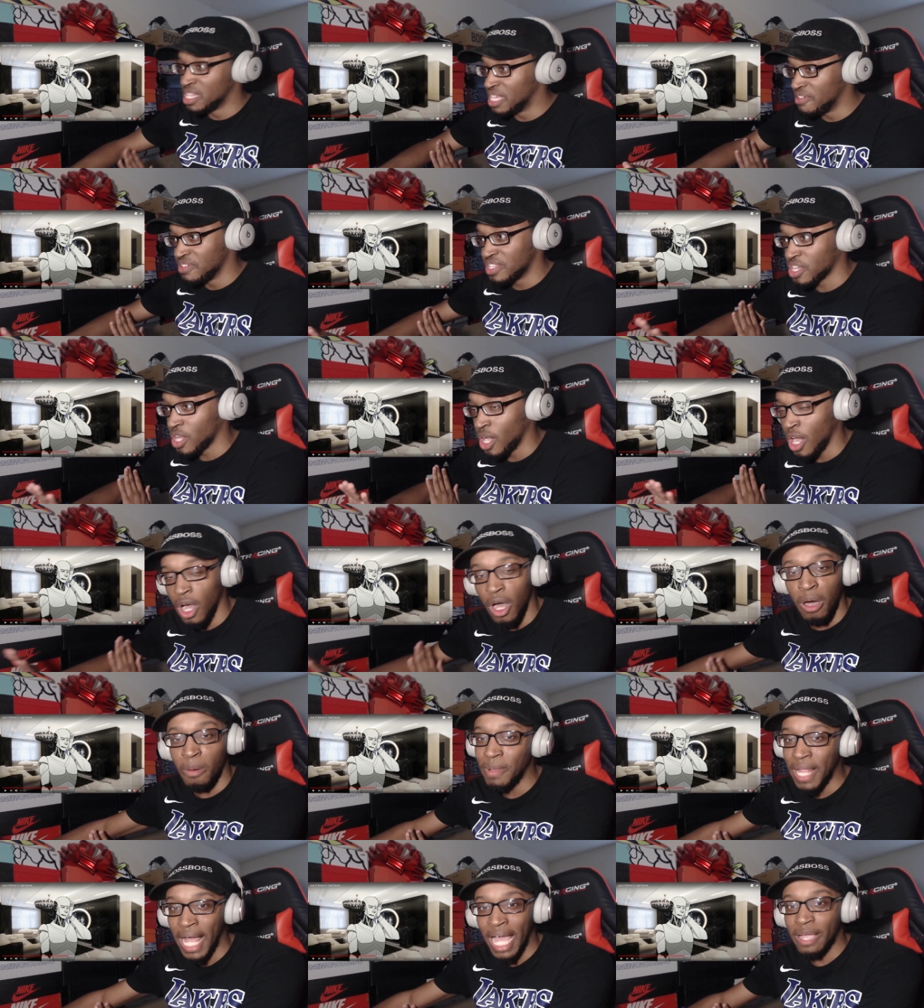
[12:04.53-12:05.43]
Leave it to
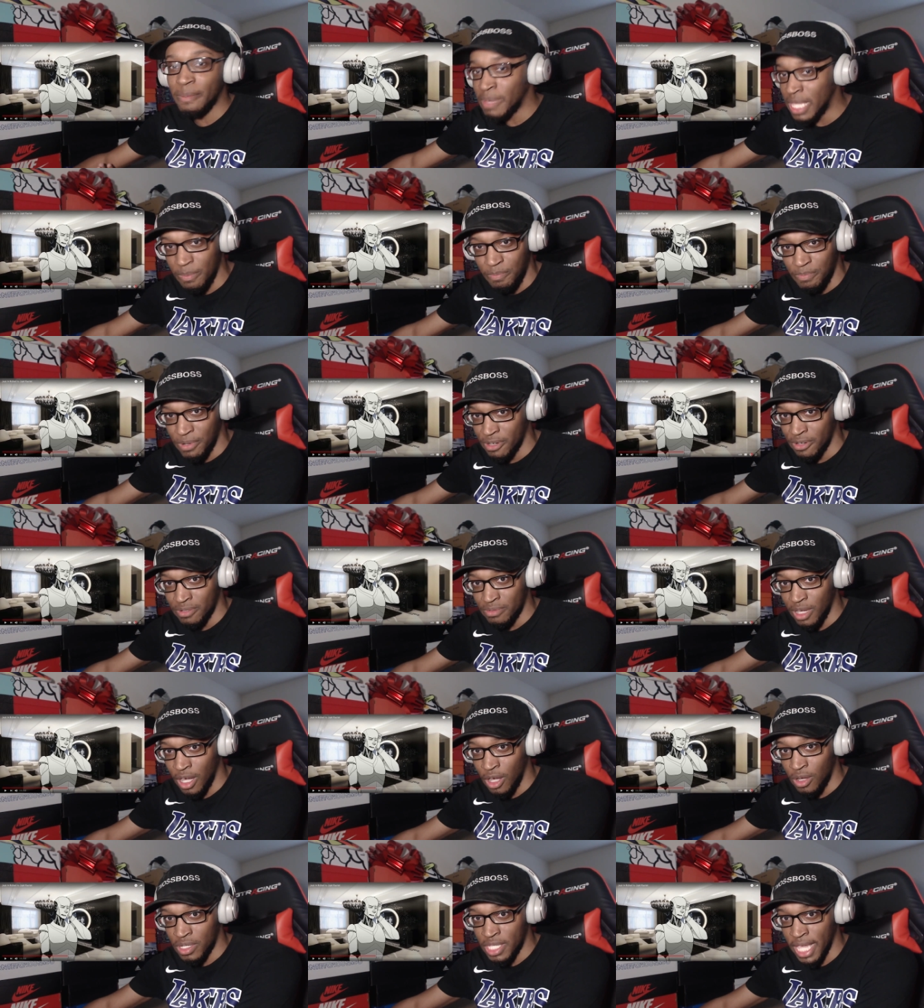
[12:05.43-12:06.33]
all black people,
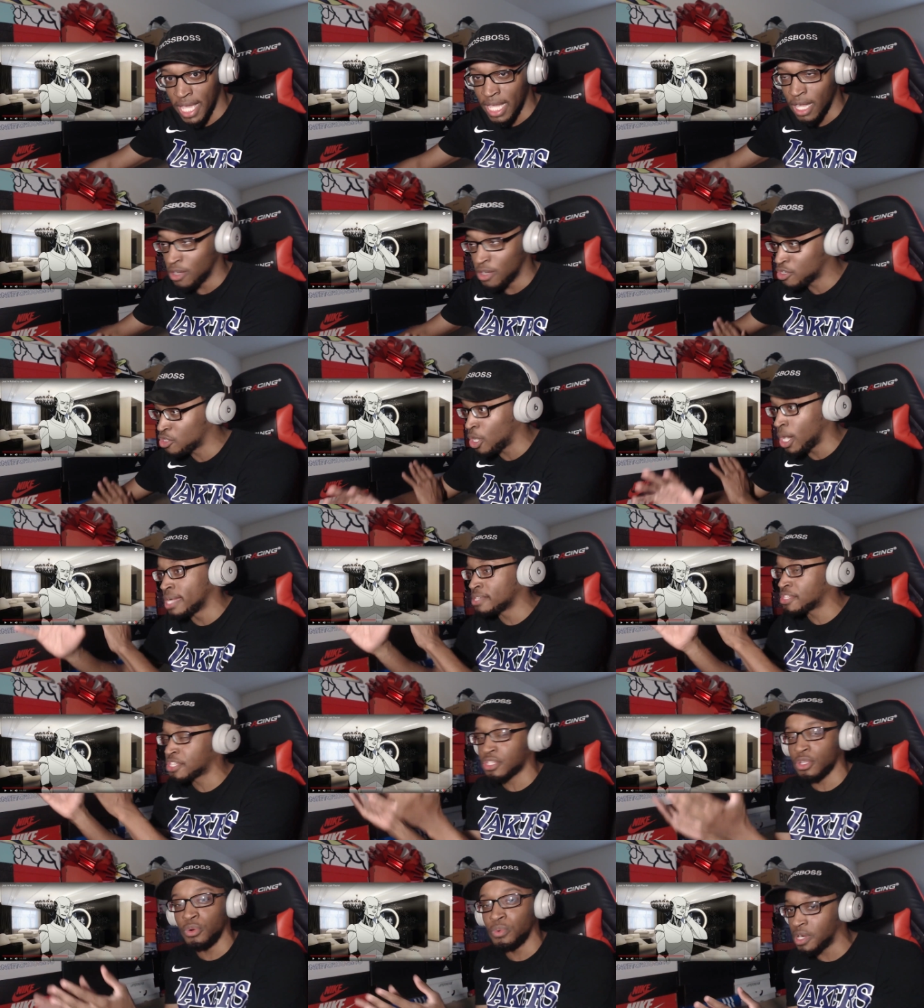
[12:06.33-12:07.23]
okay,
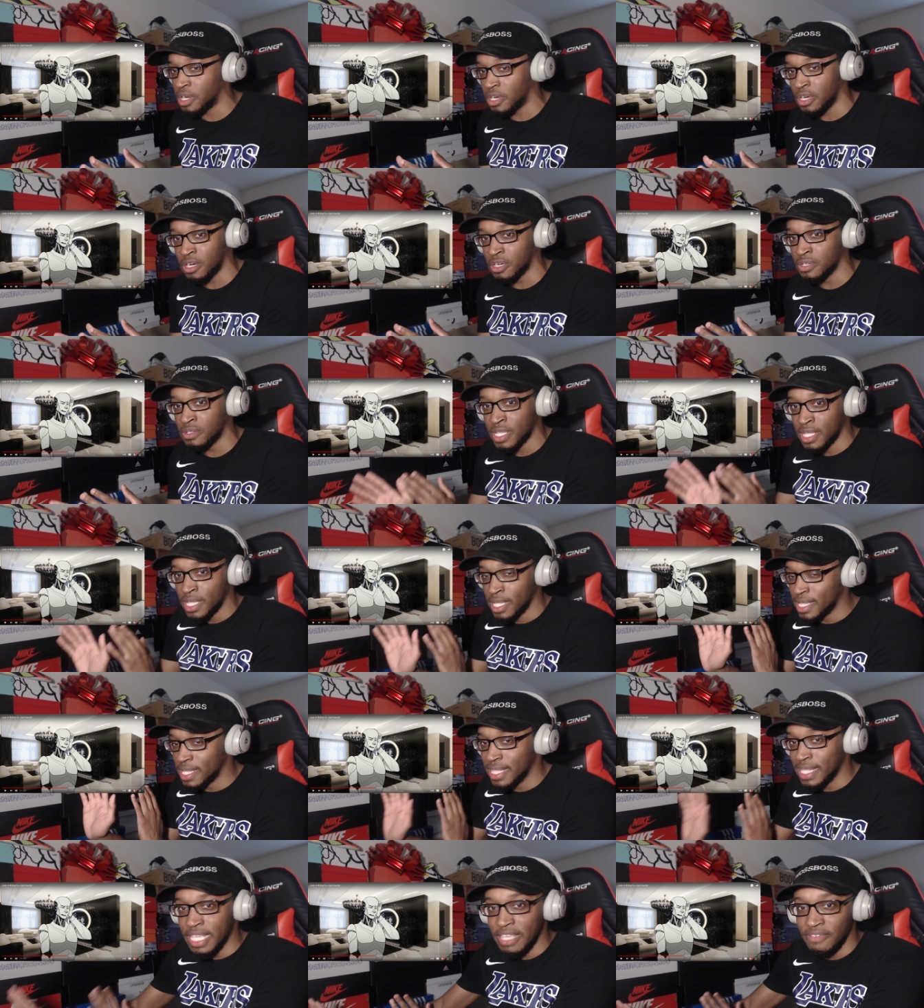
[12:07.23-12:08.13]
across the world.
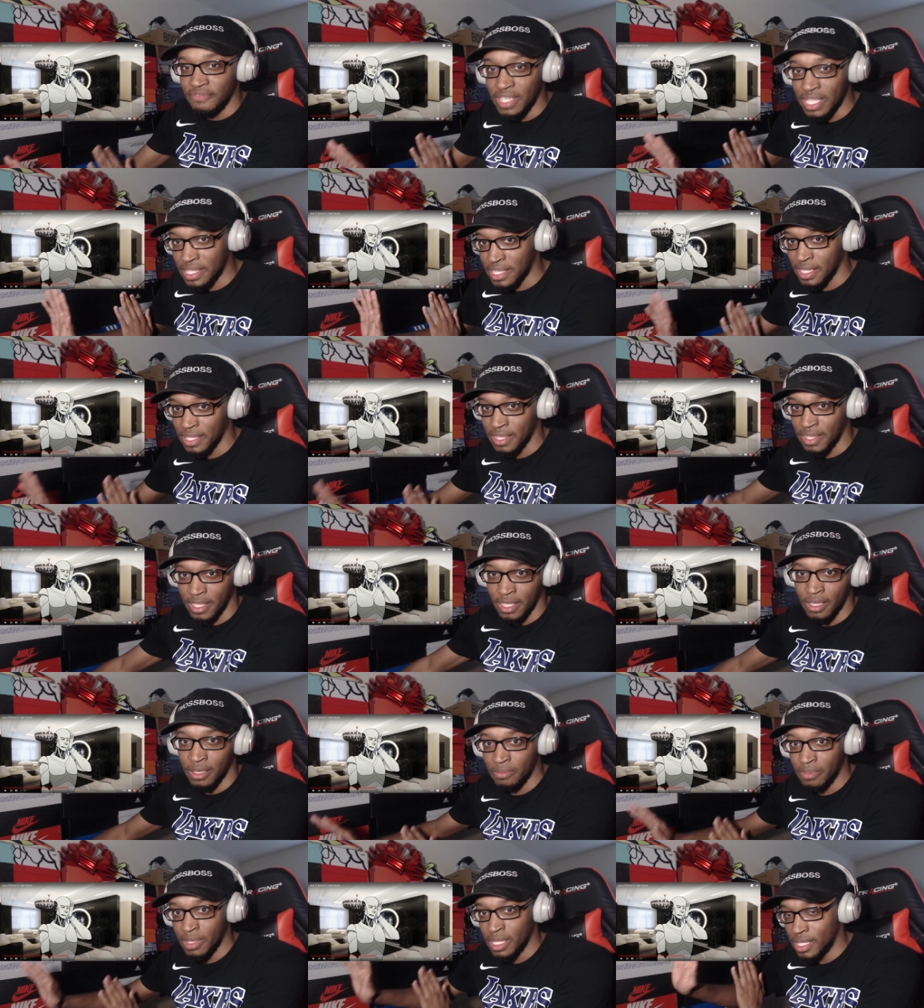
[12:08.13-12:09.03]
Leave it to
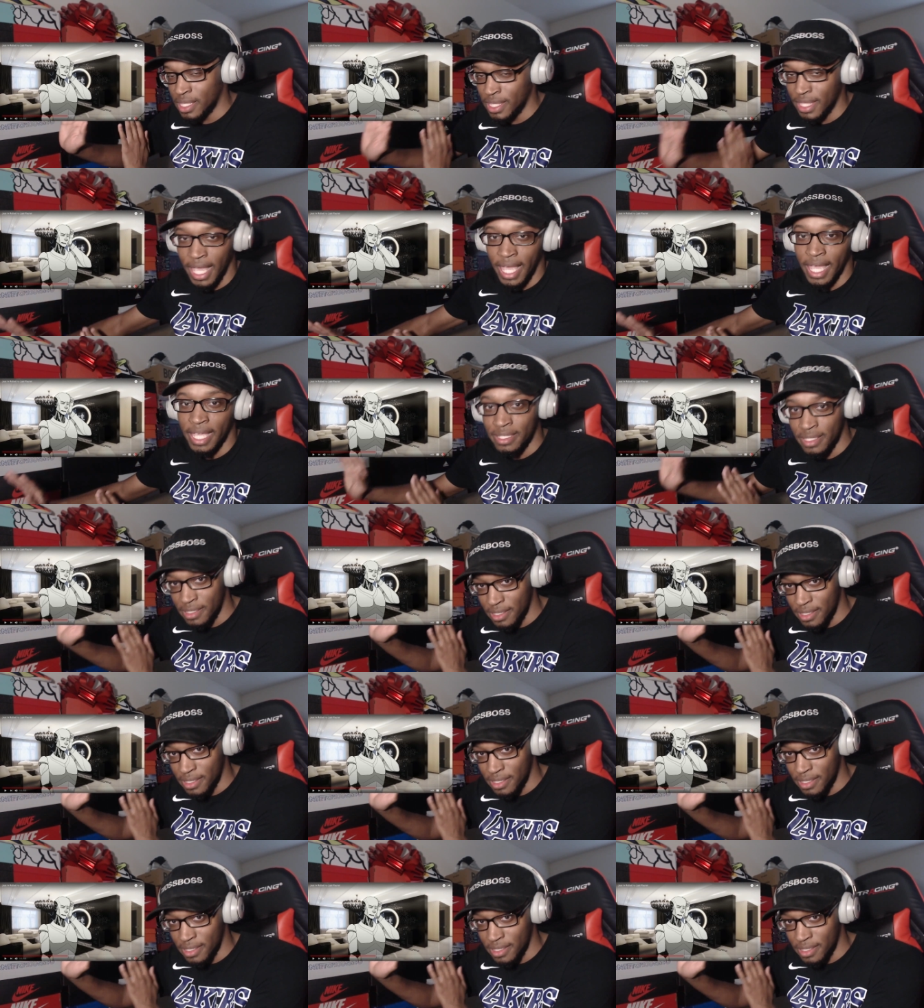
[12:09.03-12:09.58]
them that.